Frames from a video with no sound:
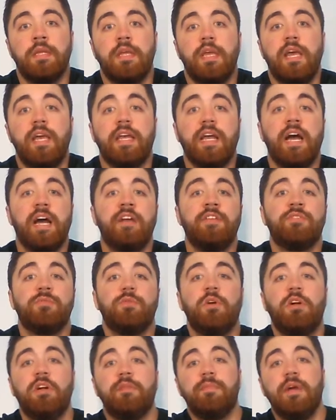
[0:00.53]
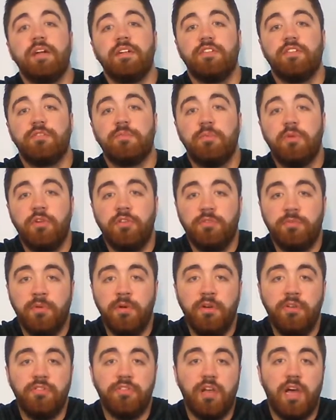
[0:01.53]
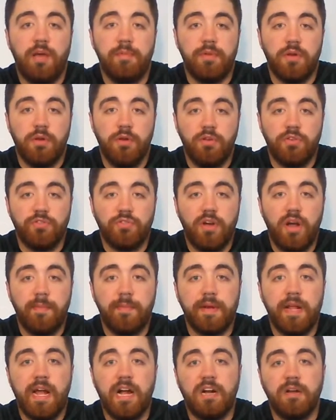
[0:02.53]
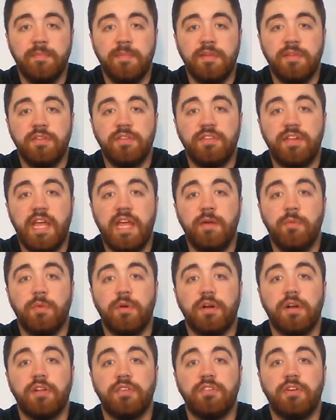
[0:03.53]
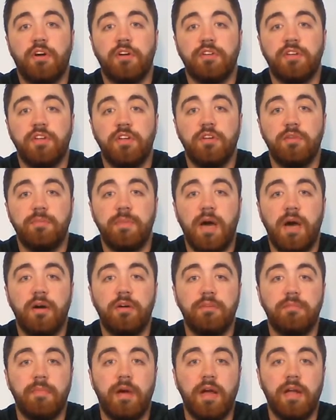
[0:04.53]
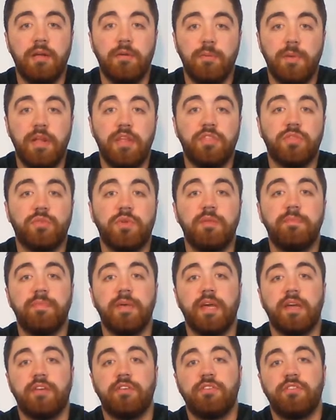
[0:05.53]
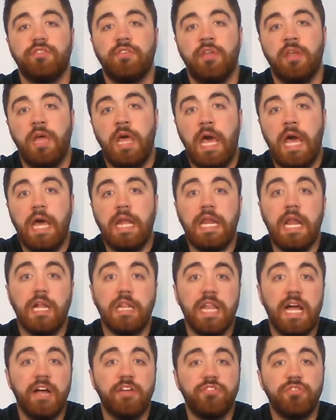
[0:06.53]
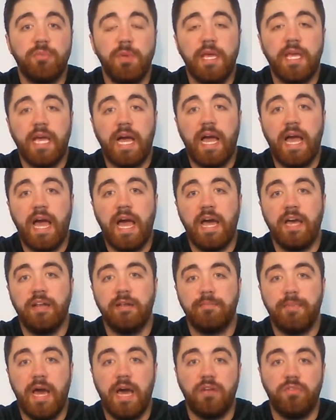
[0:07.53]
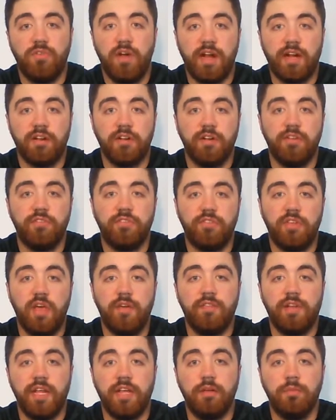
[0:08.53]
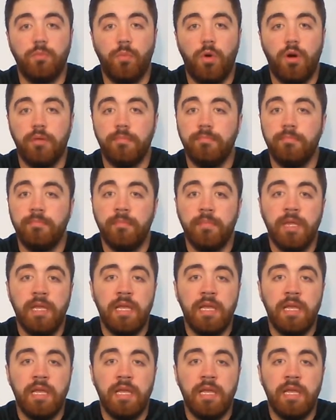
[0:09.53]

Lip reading: Hey guys, welcome back to Sports Pros. I'm your host Robert Ackerman. Today we're going to talk to you about my week 3 picks. Now last week I had a bad record of 7-8-1.